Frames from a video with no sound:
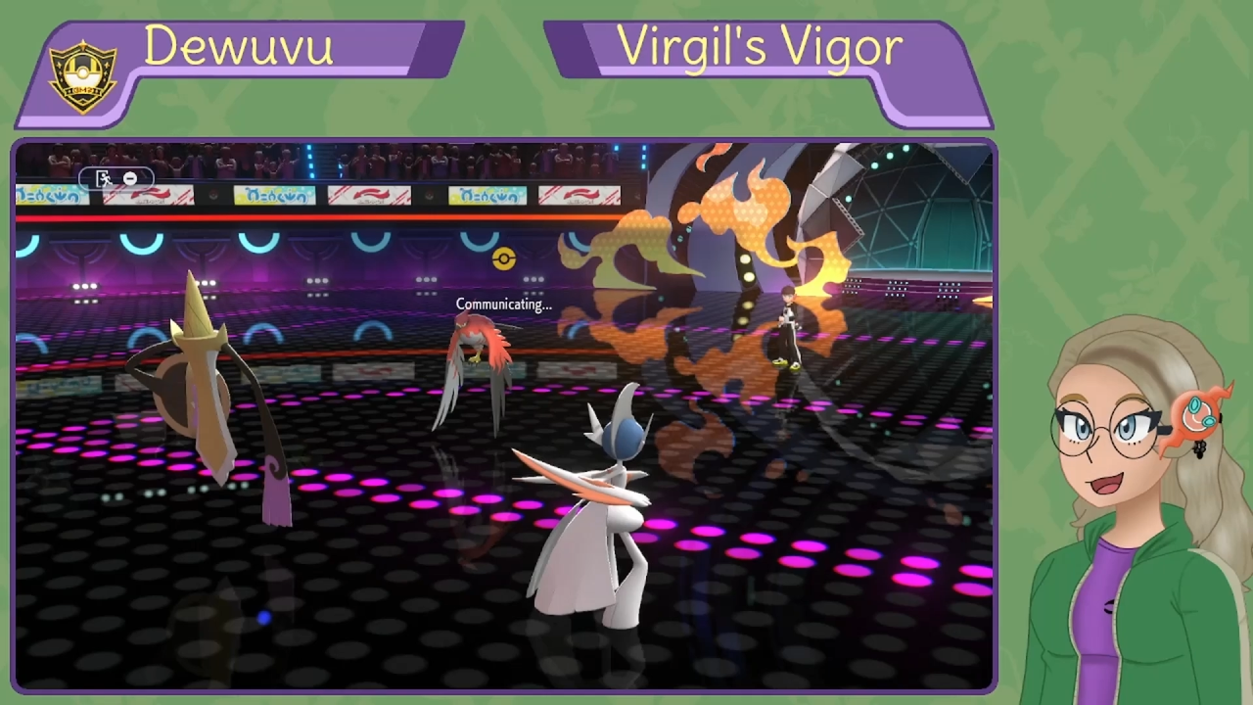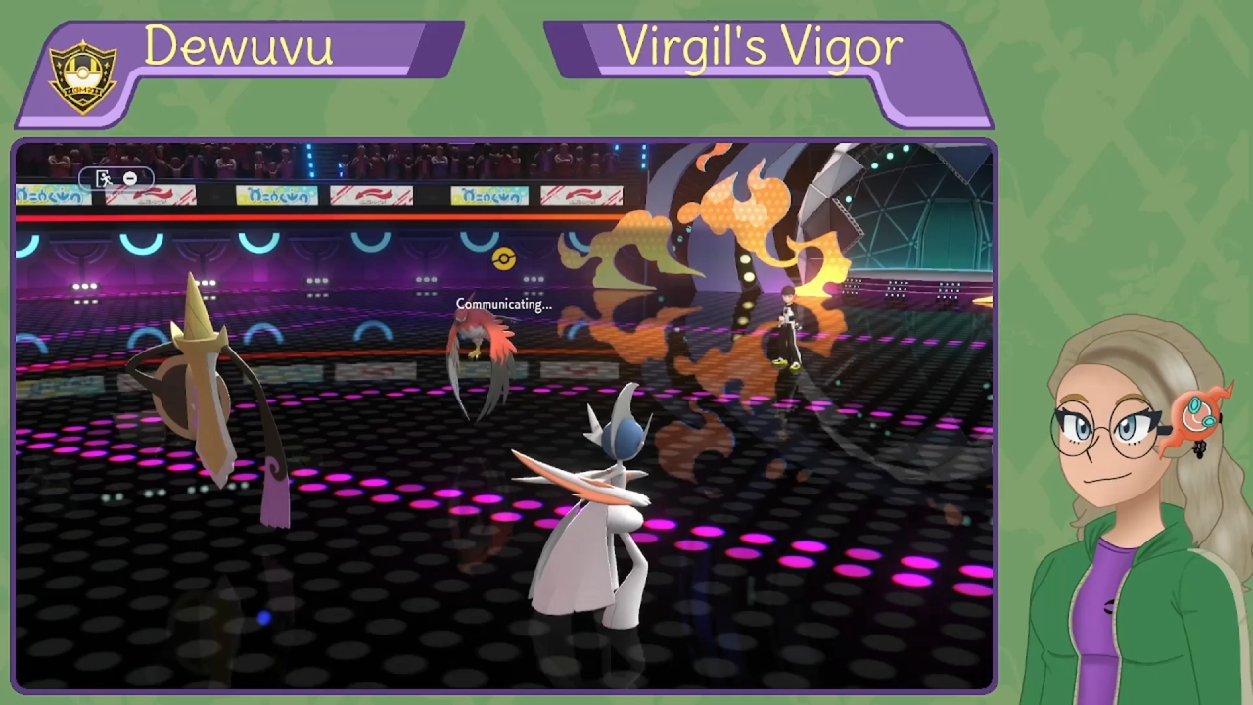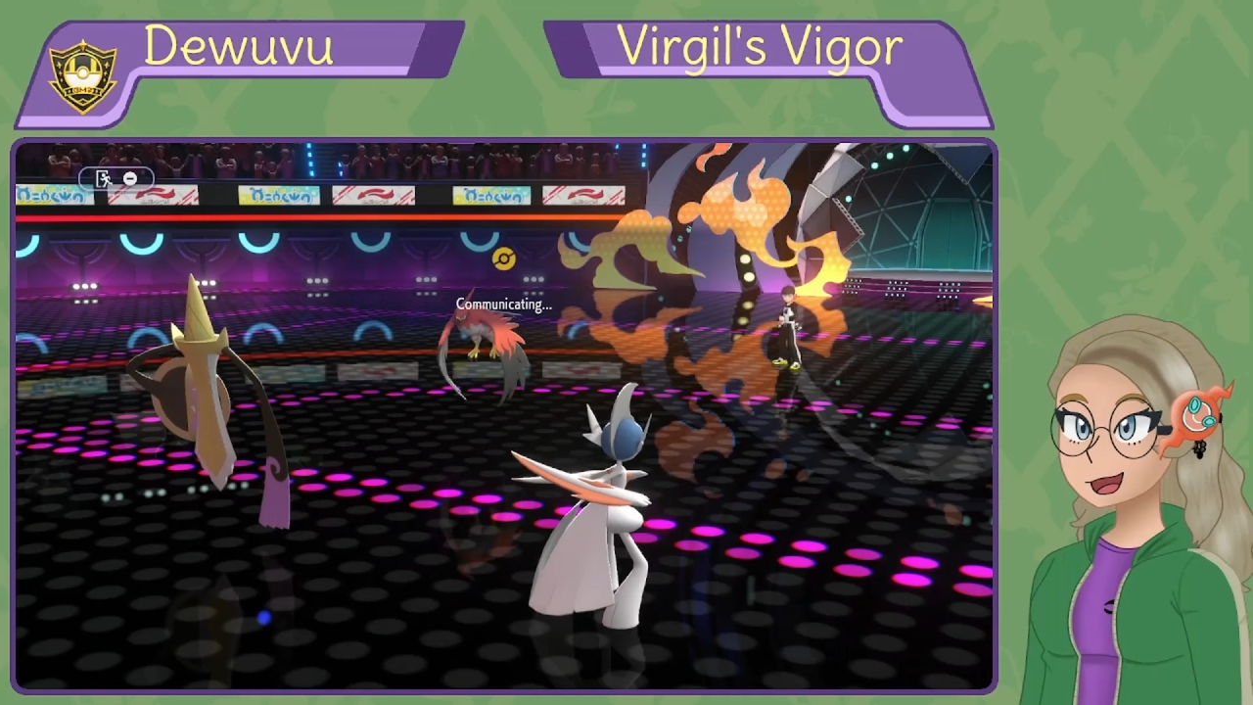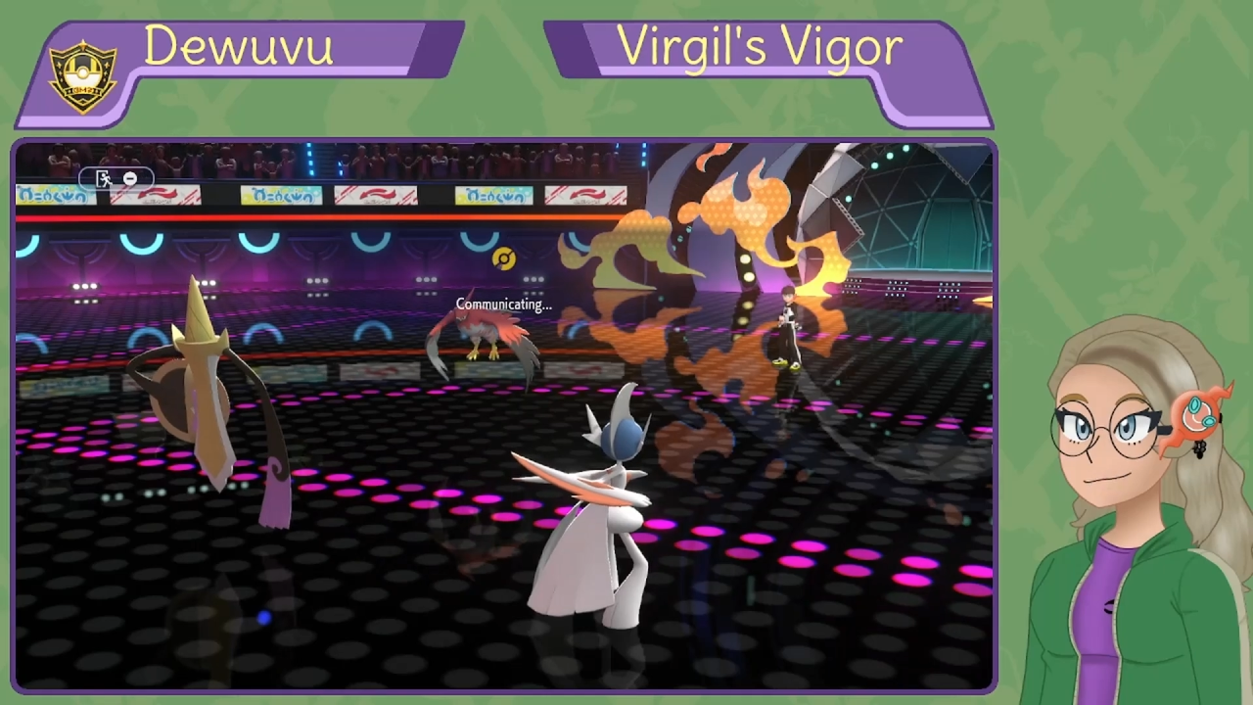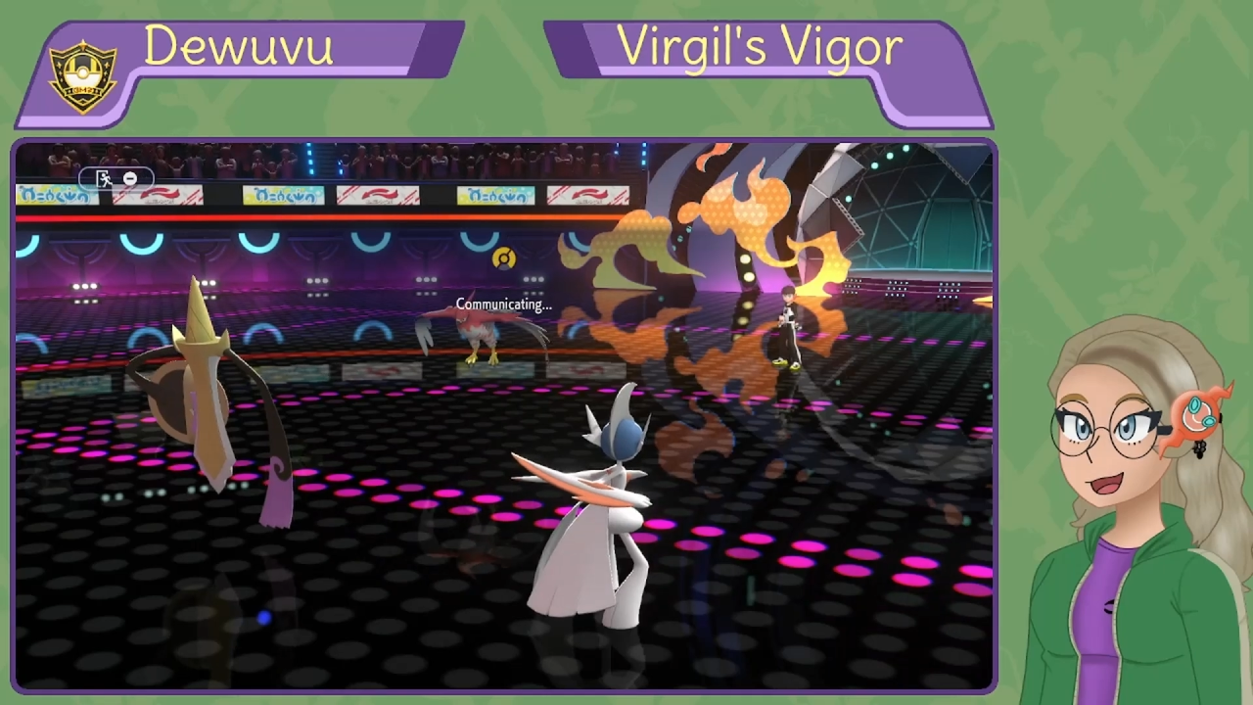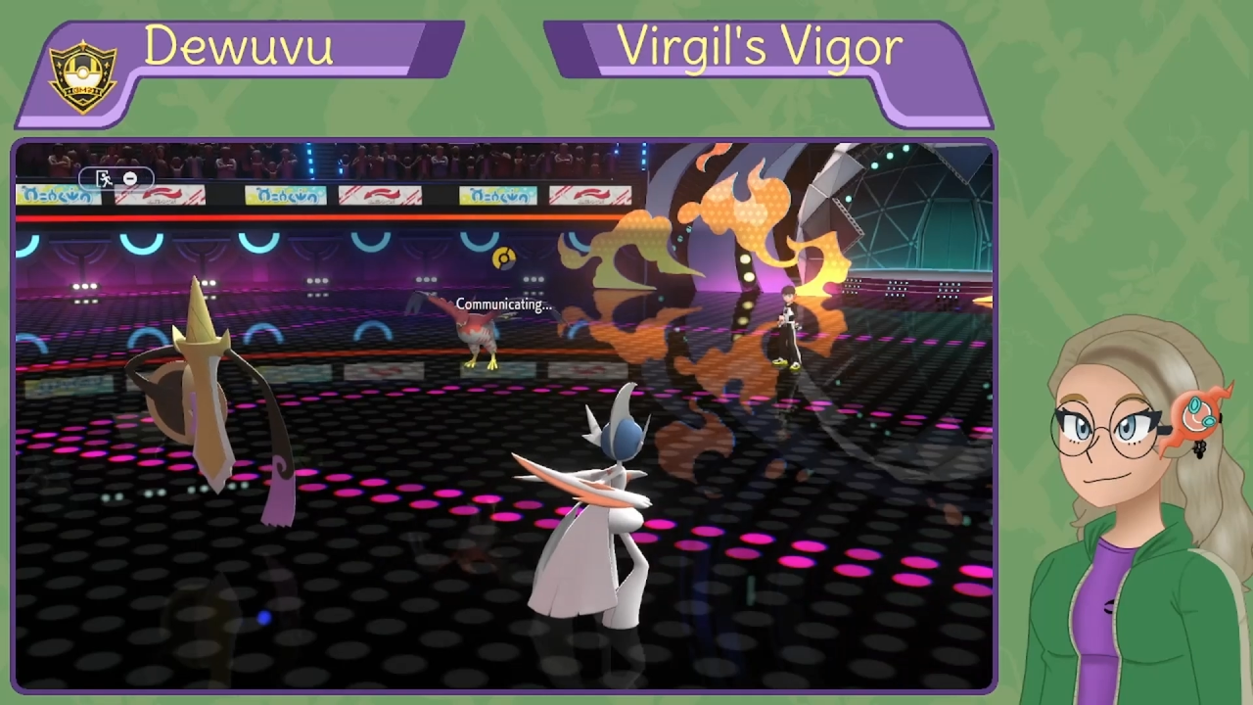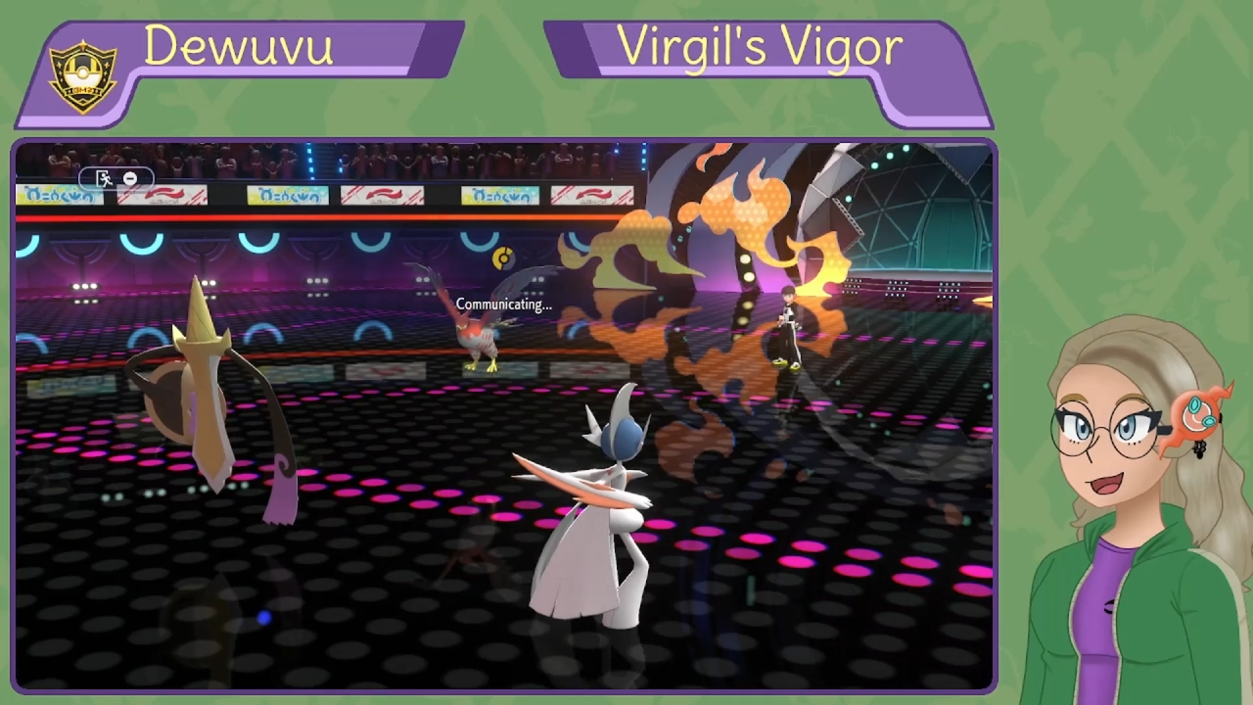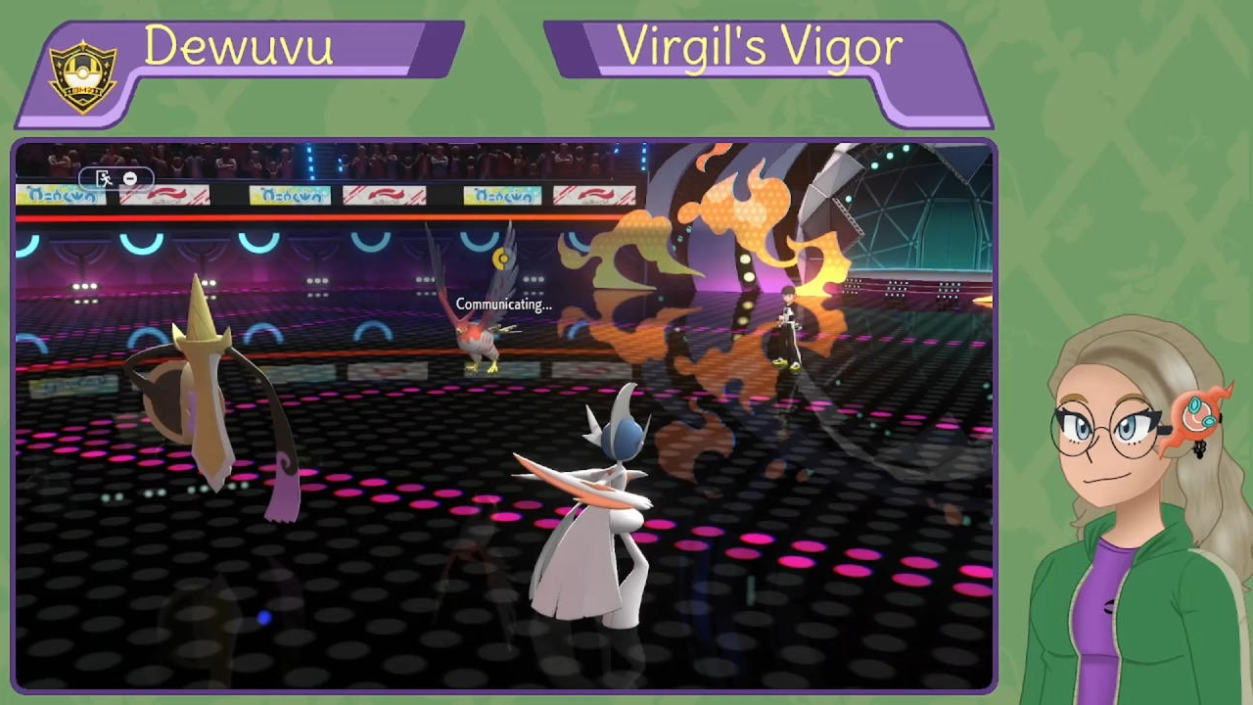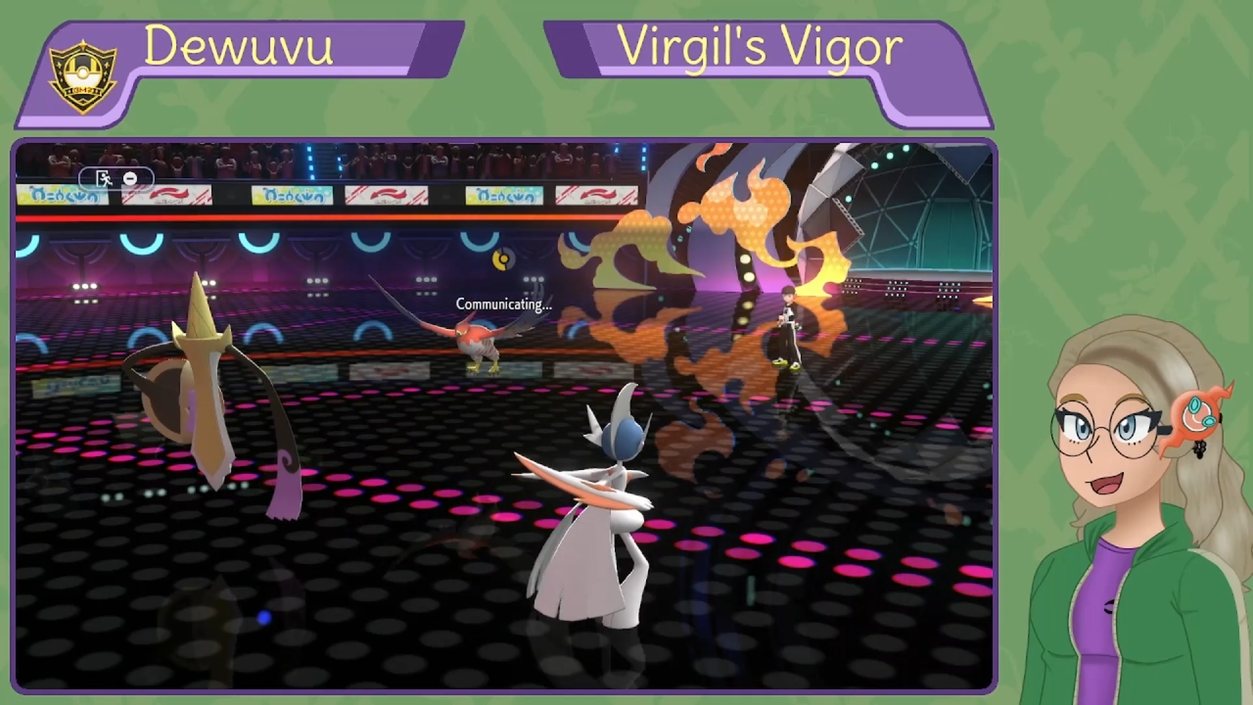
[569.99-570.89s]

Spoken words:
That was